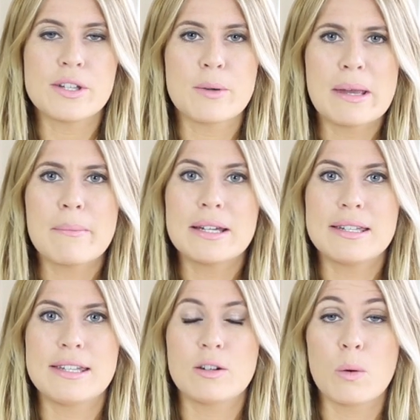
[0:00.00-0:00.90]
So me and my
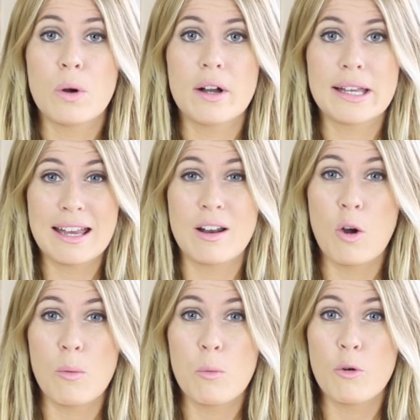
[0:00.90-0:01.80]
sister are working a
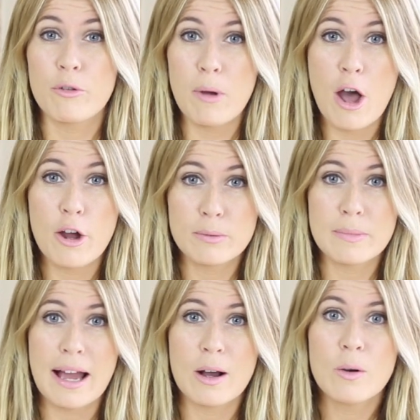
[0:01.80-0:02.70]
lot more from home
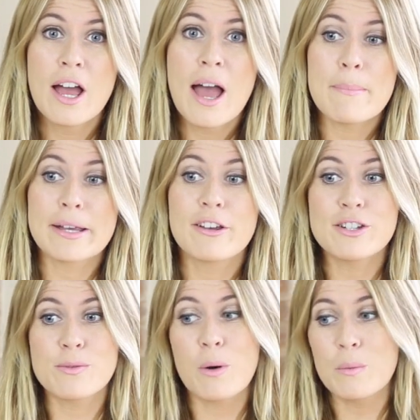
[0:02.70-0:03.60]
now
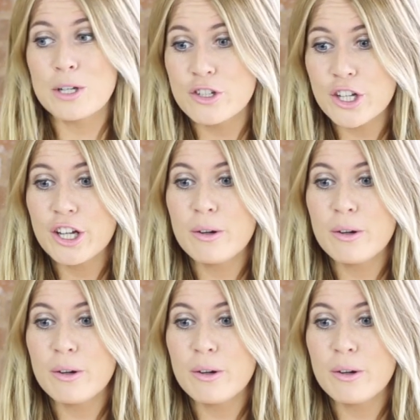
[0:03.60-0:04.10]
because of what we do,